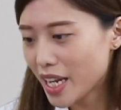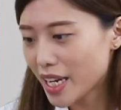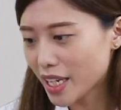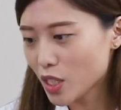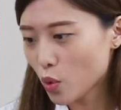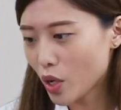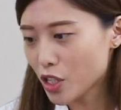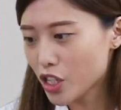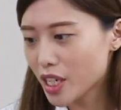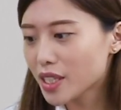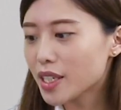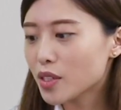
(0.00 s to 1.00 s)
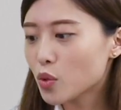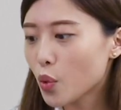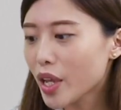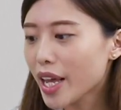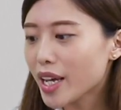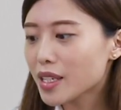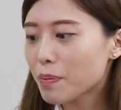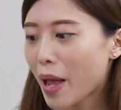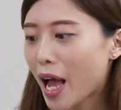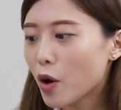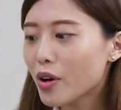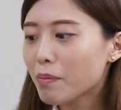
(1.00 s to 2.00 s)
Next question, does TwinX
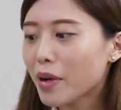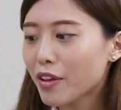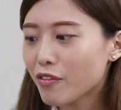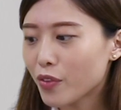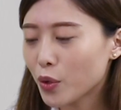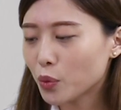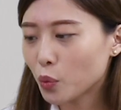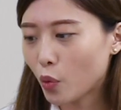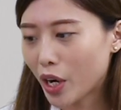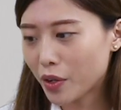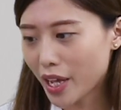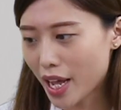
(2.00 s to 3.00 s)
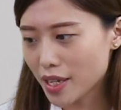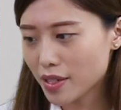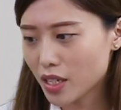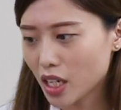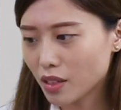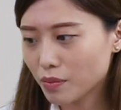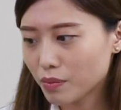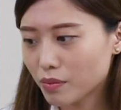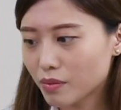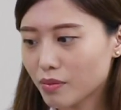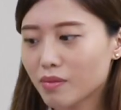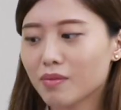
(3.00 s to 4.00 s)
power my phone while casting?
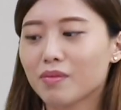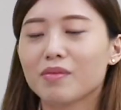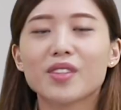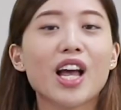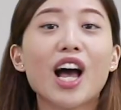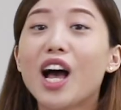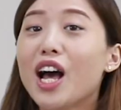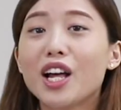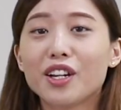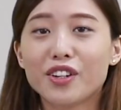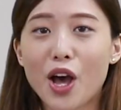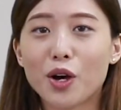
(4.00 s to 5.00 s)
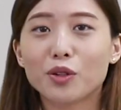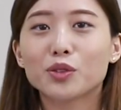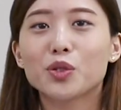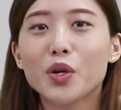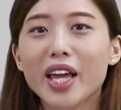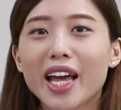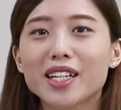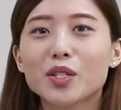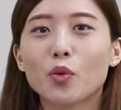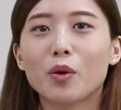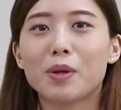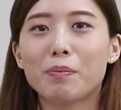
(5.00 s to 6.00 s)
No,
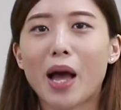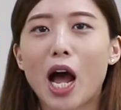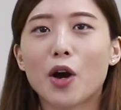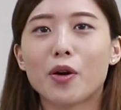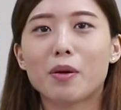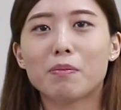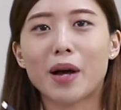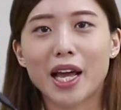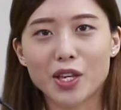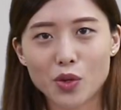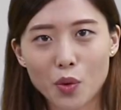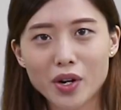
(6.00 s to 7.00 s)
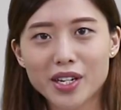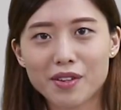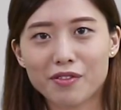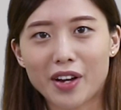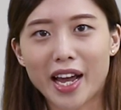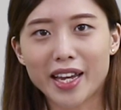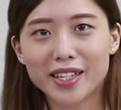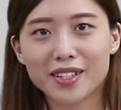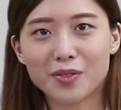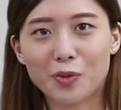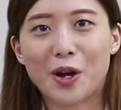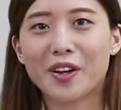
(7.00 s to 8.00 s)
TwinX will be powered by your
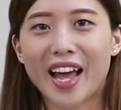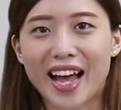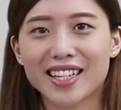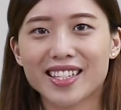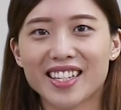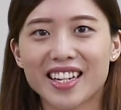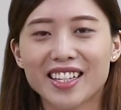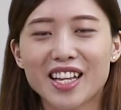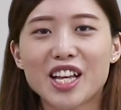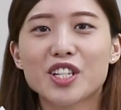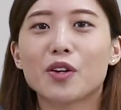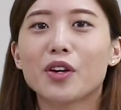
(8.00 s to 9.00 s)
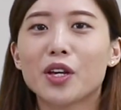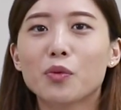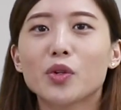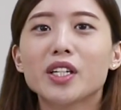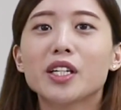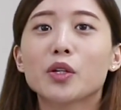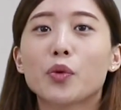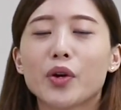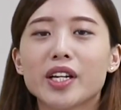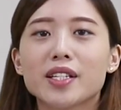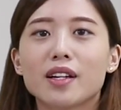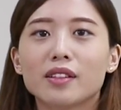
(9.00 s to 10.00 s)
device while casting, so it would
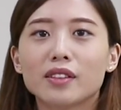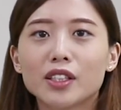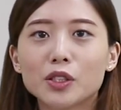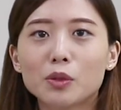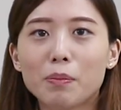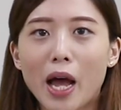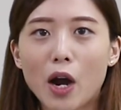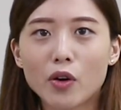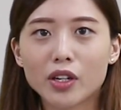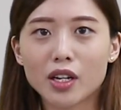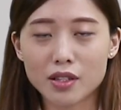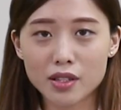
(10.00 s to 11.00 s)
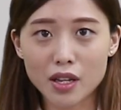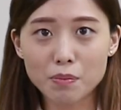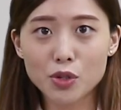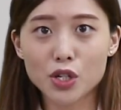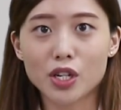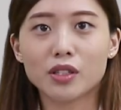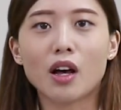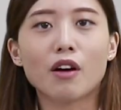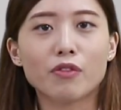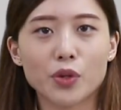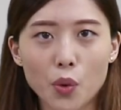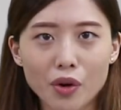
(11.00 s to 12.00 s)
increase a little power consumption
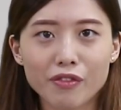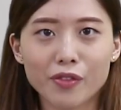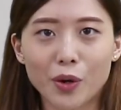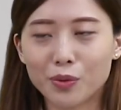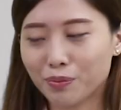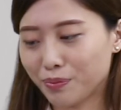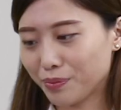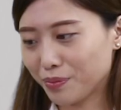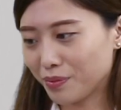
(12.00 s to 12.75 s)
of your phone.